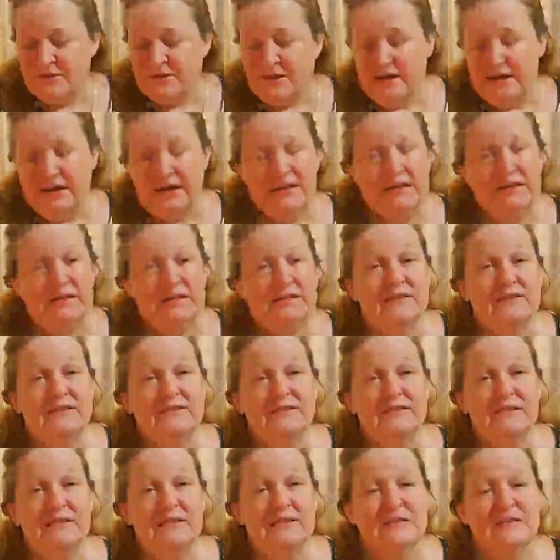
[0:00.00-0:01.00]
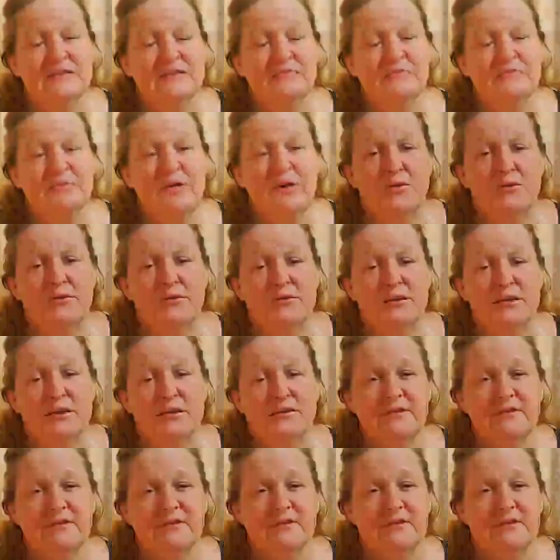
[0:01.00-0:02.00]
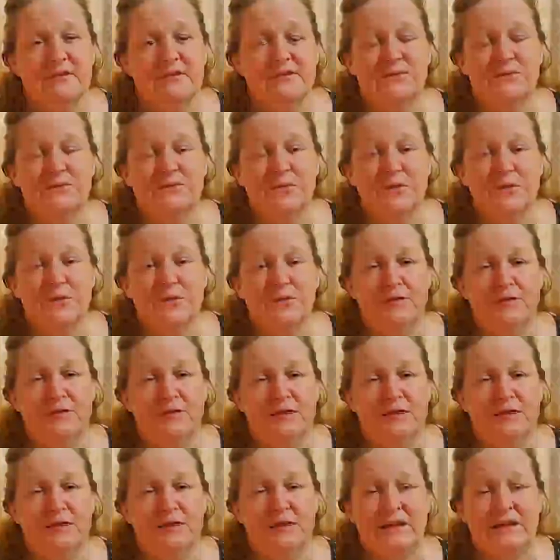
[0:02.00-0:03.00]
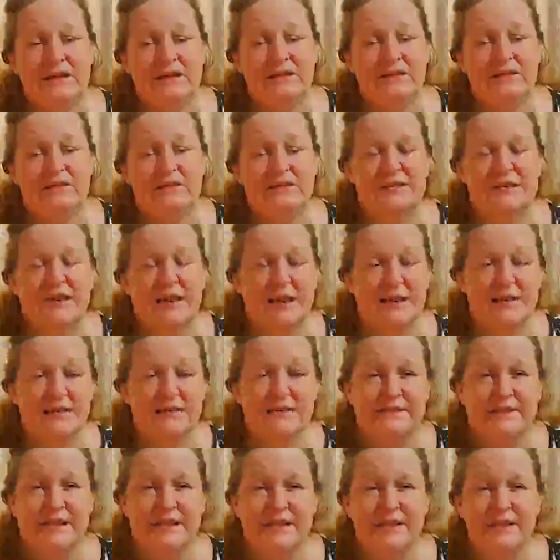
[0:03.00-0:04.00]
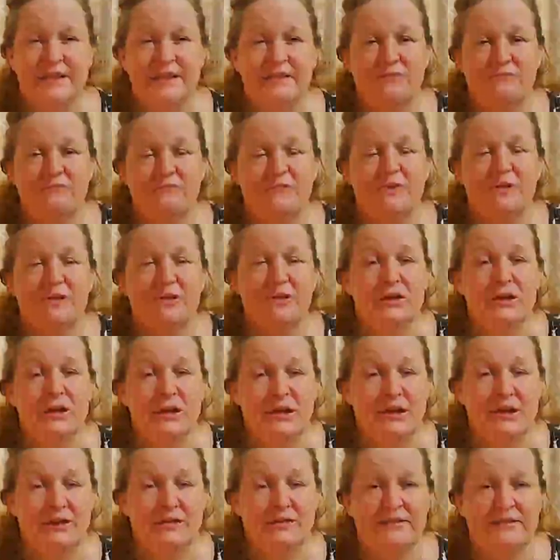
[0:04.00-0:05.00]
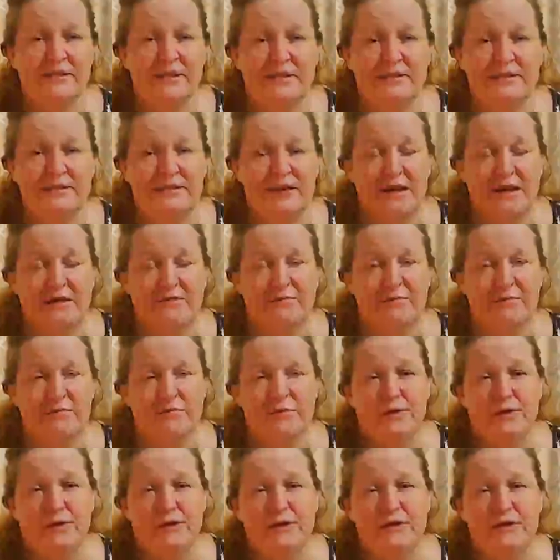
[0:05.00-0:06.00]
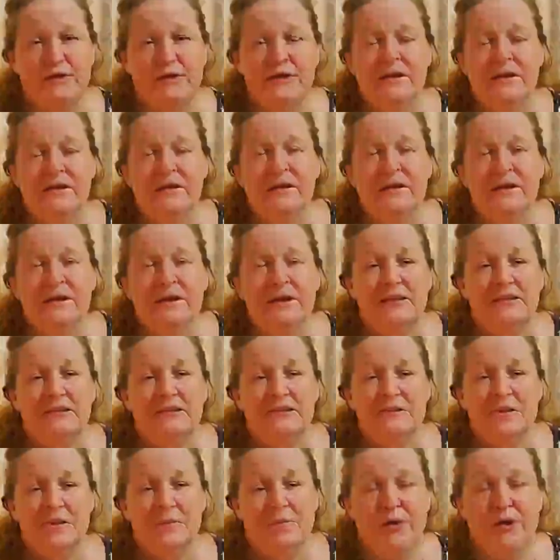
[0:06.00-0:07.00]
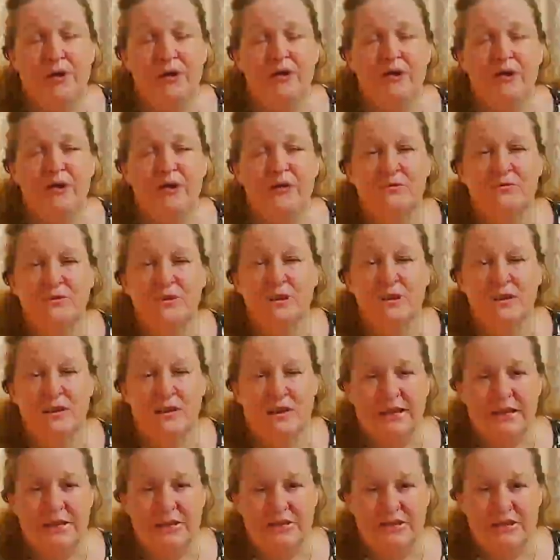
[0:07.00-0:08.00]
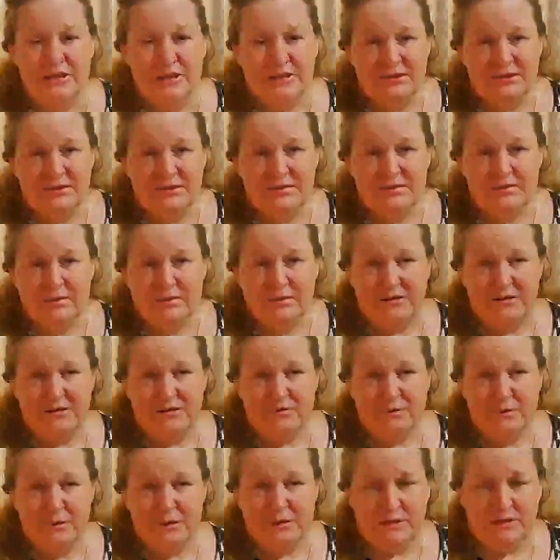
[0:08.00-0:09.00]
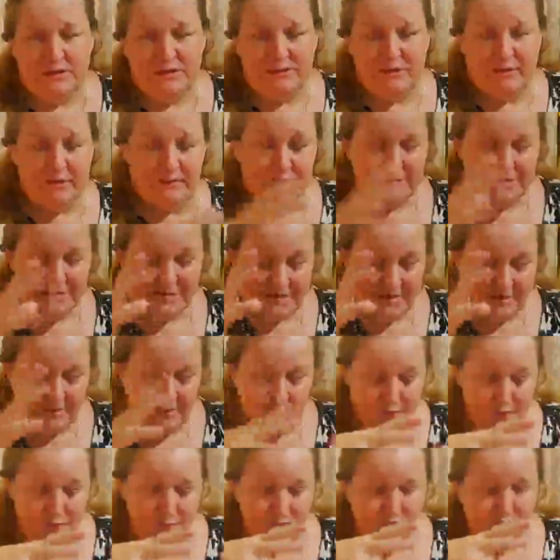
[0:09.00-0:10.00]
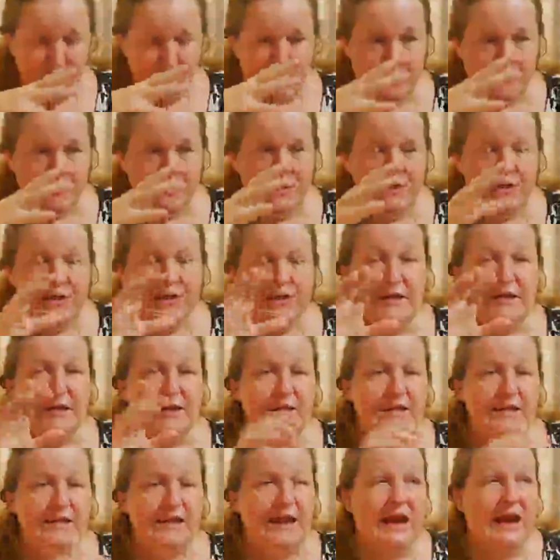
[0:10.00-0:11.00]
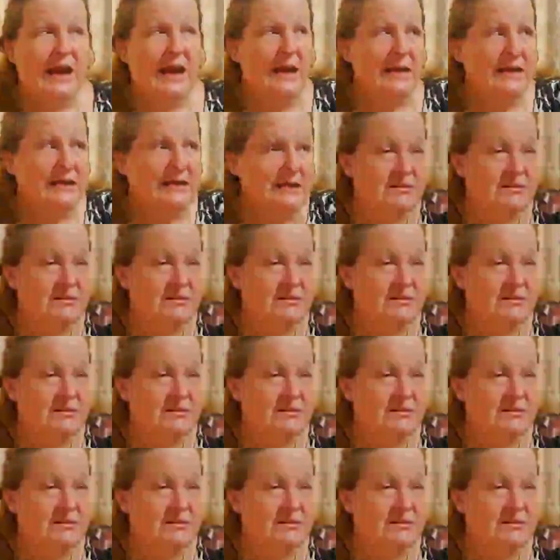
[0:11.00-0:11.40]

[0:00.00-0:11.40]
in this smoke signal, it's important that he takes that and communicates that to everyone. And so part of communication is not to be all self-absorbed. He has